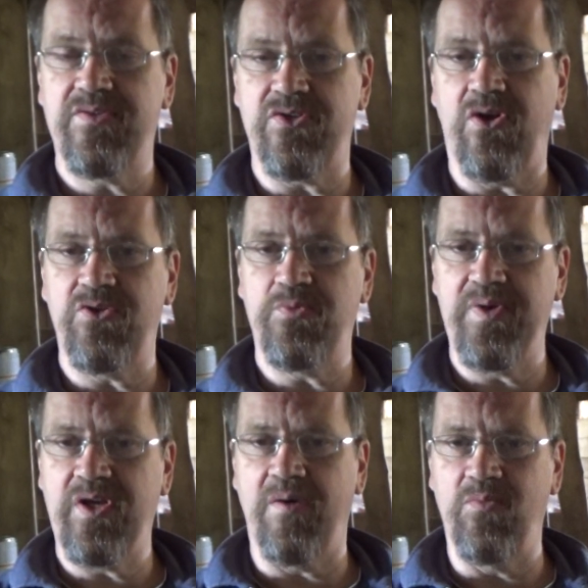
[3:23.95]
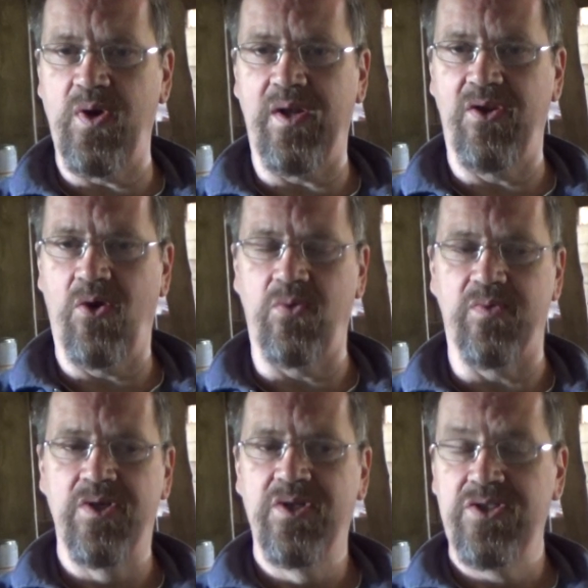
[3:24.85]
started to become well
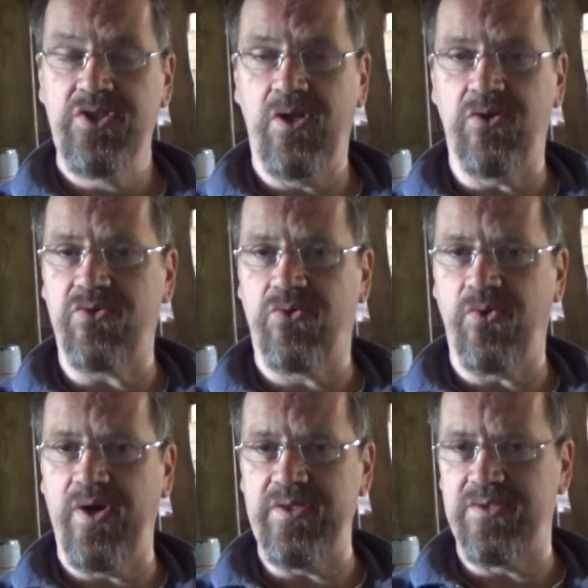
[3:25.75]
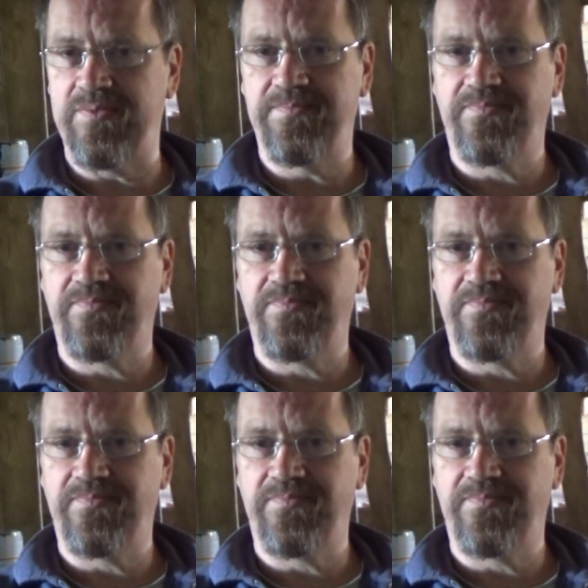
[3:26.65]
known, she looked great.